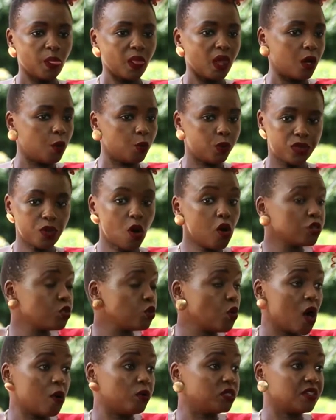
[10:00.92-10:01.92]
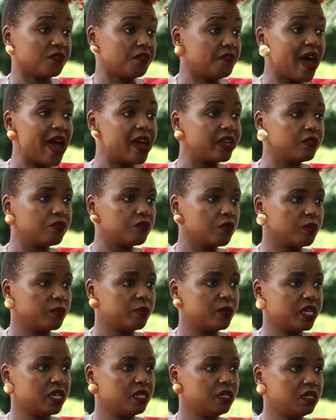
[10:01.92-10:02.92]
with Octo, I was a fan from the
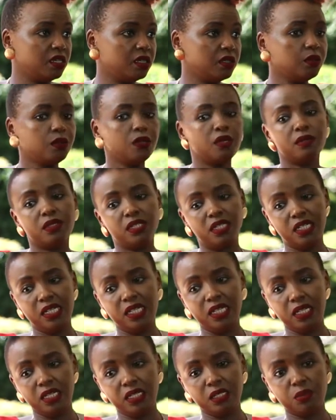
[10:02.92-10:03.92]
beginning. Mm. Dili is